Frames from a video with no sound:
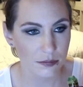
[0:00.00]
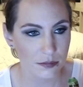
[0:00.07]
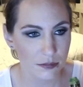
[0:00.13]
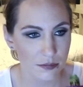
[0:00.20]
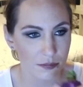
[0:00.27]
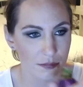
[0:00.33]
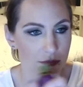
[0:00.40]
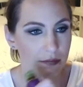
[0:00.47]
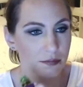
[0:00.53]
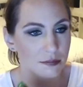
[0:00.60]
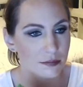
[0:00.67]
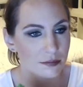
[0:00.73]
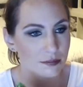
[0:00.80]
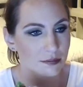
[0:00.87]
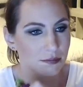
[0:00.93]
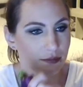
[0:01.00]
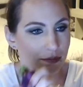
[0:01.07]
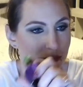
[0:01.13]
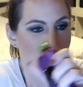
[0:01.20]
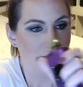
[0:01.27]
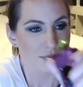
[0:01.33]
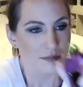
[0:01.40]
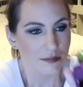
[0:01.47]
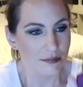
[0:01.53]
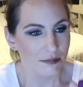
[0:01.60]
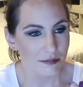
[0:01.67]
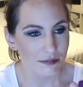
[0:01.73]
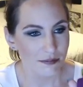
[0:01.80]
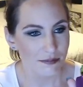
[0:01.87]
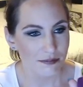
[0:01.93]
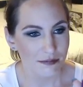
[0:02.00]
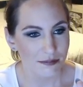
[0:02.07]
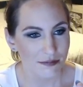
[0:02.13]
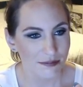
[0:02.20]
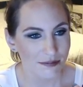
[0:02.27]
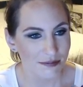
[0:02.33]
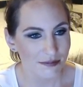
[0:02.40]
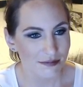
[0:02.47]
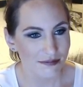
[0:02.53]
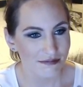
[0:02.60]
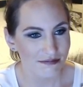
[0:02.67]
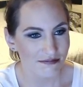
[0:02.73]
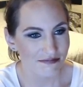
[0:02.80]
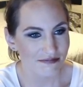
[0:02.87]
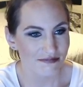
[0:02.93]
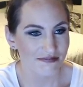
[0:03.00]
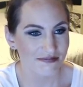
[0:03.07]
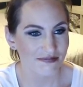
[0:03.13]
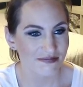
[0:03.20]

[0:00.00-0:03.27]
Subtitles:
[no speech]